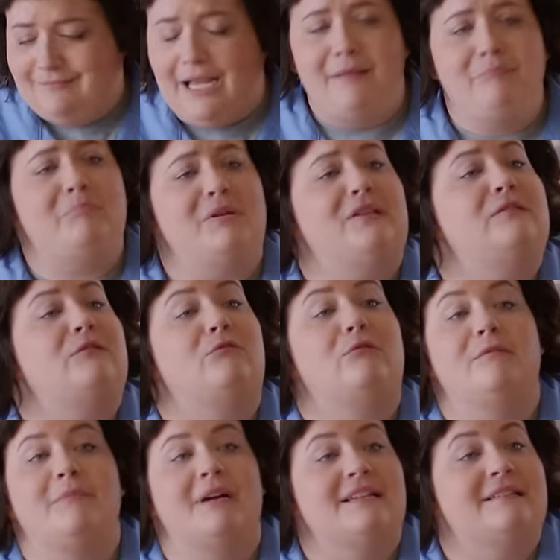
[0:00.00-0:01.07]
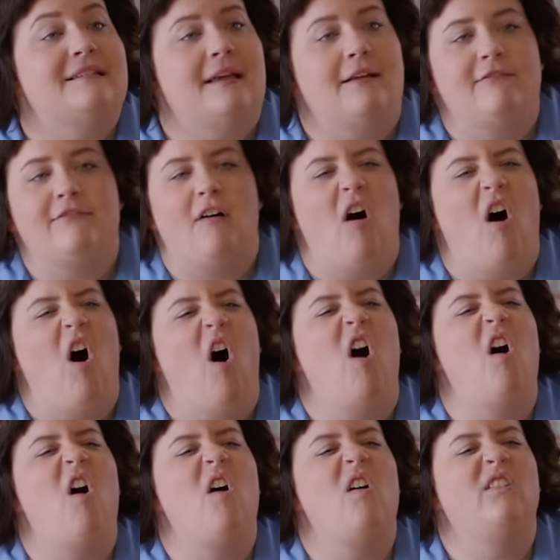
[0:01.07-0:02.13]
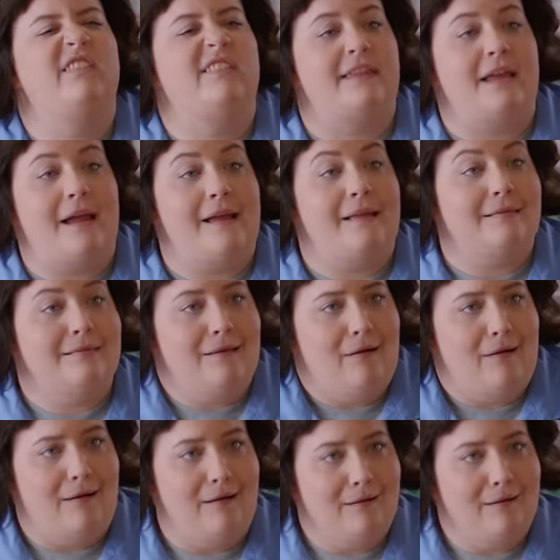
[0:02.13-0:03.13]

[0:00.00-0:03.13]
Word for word: I'd be doing myself all day long.